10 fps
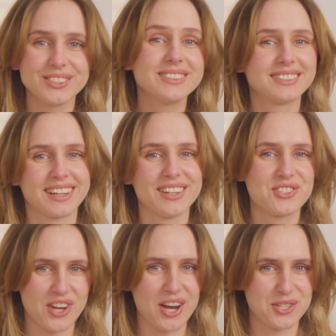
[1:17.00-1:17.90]
you tell
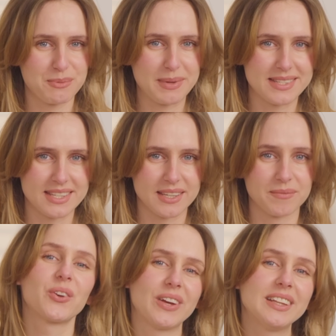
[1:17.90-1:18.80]
ChatGPT,
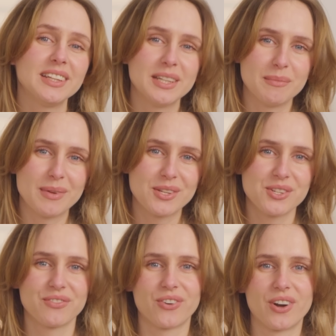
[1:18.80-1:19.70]
create an
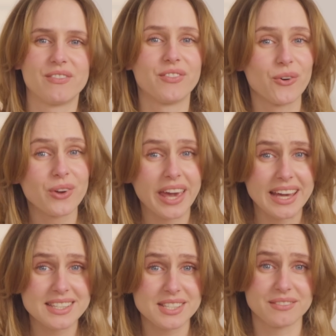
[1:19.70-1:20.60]
image for a phone
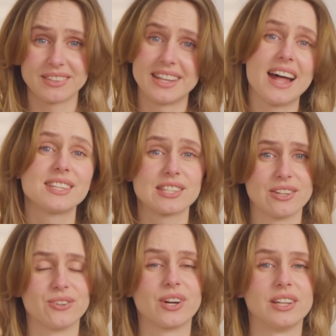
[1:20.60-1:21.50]
case with that
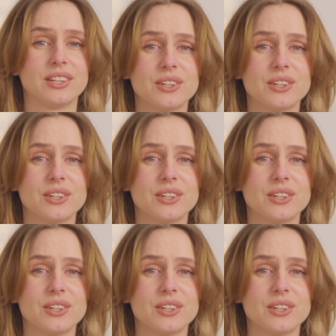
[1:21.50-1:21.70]
slogan.